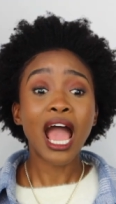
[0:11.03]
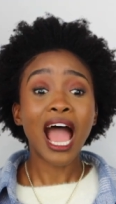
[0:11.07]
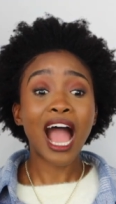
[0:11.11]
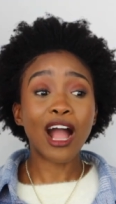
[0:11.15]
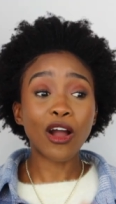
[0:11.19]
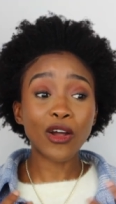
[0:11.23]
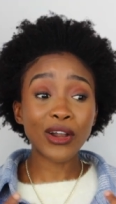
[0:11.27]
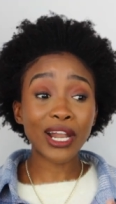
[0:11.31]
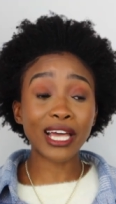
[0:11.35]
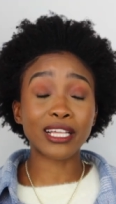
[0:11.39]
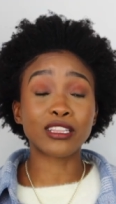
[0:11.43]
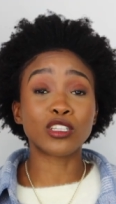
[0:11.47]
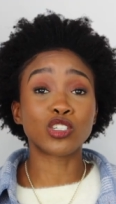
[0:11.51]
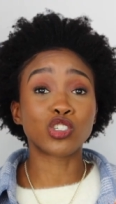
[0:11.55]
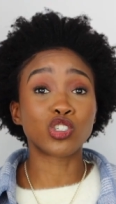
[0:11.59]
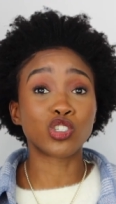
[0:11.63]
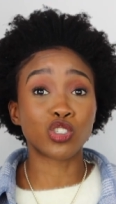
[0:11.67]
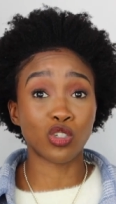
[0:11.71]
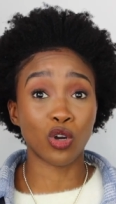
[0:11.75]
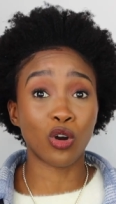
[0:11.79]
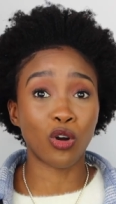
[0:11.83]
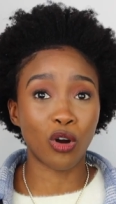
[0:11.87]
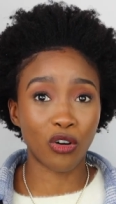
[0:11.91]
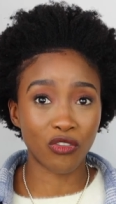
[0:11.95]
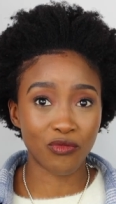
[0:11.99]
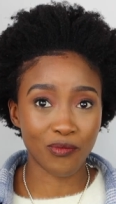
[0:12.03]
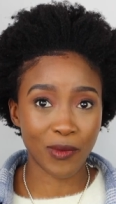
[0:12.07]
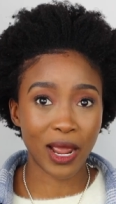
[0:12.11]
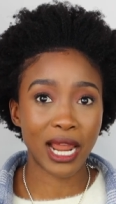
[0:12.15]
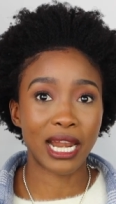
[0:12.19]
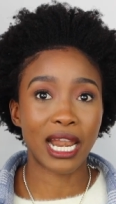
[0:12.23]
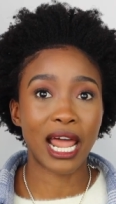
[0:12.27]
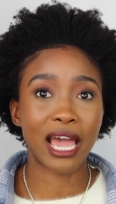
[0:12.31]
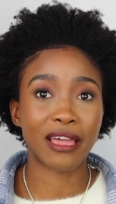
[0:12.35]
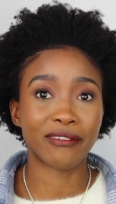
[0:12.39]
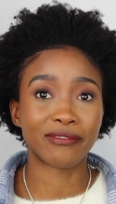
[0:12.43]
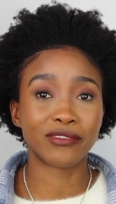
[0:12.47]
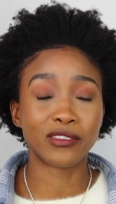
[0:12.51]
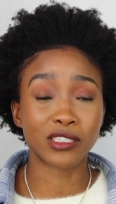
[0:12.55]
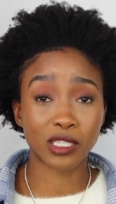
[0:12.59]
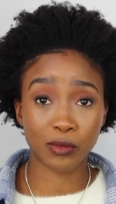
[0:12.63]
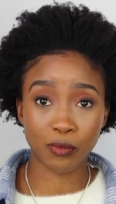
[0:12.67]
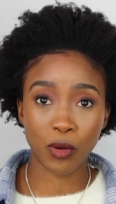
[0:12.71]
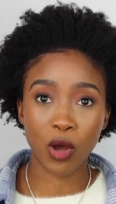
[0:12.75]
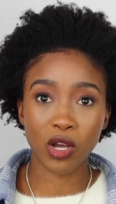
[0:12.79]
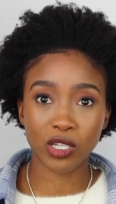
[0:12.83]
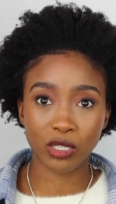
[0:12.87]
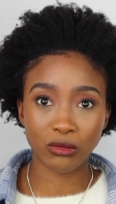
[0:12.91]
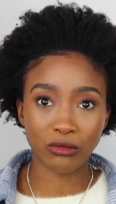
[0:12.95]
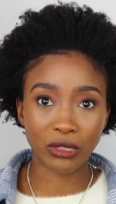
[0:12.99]
I got like the shock of my life this
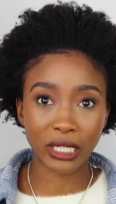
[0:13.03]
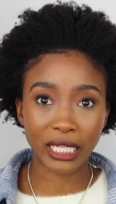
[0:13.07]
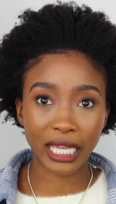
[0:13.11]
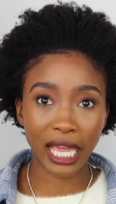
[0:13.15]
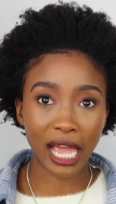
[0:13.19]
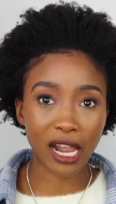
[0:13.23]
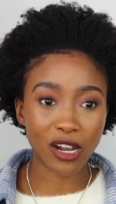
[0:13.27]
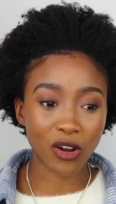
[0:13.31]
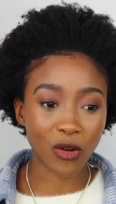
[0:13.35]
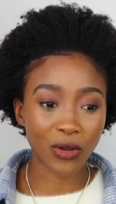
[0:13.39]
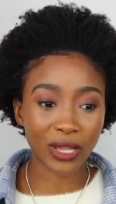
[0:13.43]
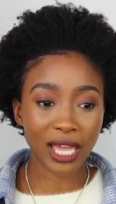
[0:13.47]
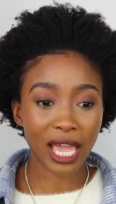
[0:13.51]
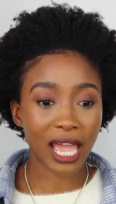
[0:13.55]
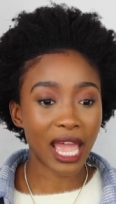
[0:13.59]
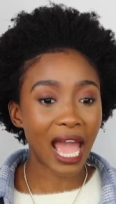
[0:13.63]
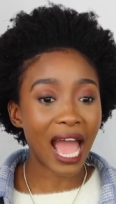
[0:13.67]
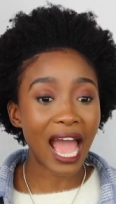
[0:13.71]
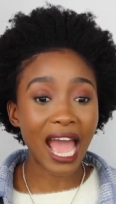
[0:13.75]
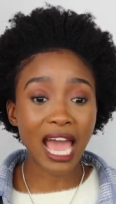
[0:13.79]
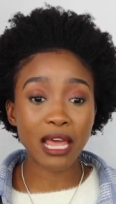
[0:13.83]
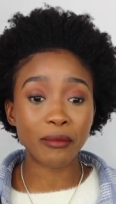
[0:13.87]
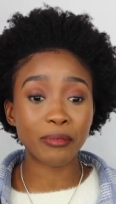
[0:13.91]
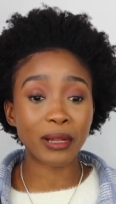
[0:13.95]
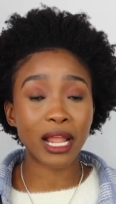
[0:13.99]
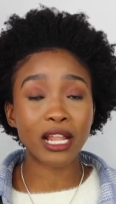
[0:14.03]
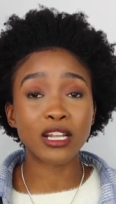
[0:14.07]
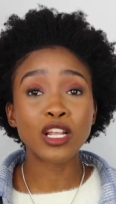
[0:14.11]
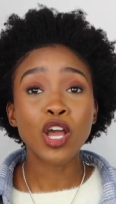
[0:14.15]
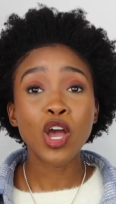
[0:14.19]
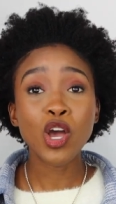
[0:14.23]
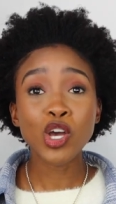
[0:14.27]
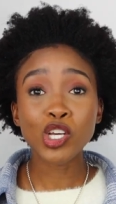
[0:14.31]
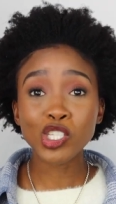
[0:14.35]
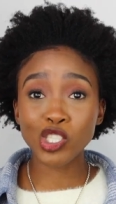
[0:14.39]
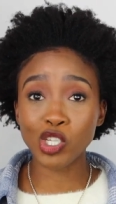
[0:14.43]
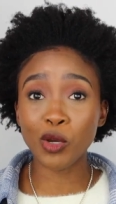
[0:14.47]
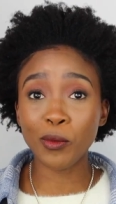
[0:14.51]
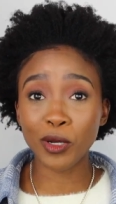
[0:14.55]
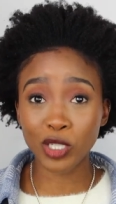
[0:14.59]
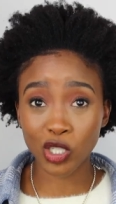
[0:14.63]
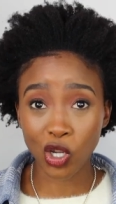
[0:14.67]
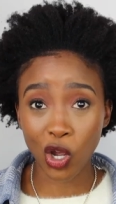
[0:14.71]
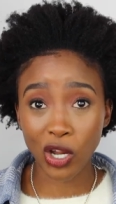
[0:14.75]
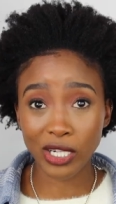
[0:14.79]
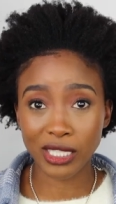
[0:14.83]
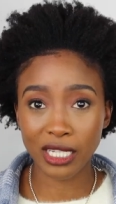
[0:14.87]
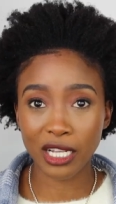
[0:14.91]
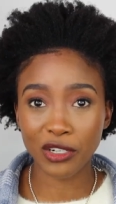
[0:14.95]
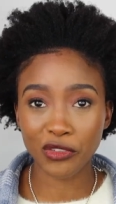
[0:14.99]
past weekend. Okay, I had planned so much
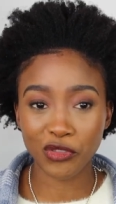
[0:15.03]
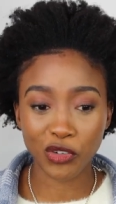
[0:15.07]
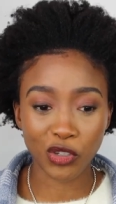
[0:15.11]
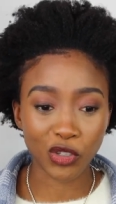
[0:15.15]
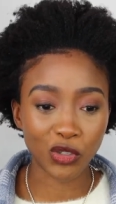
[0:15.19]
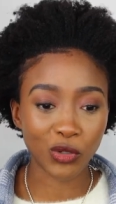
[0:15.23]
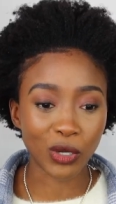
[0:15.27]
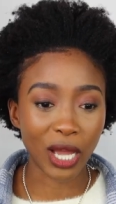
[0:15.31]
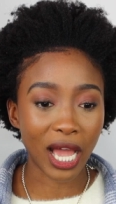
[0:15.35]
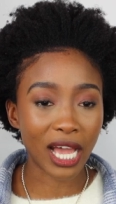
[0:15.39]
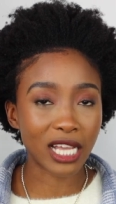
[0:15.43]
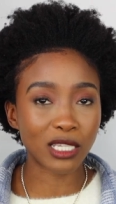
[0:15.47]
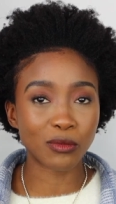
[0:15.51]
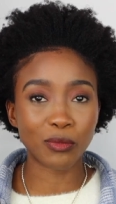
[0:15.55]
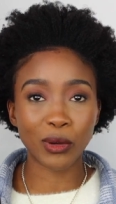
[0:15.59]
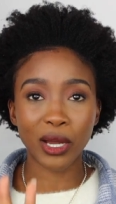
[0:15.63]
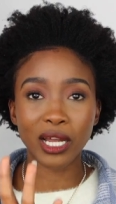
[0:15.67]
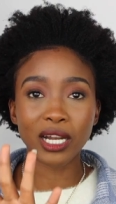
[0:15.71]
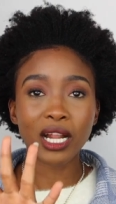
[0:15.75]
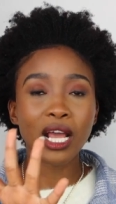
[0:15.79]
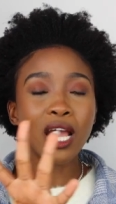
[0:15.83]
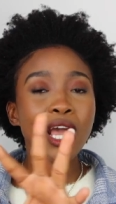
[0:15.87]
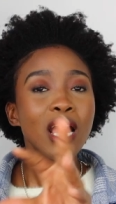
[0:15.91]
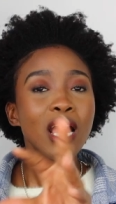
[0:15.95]
content for you guys, but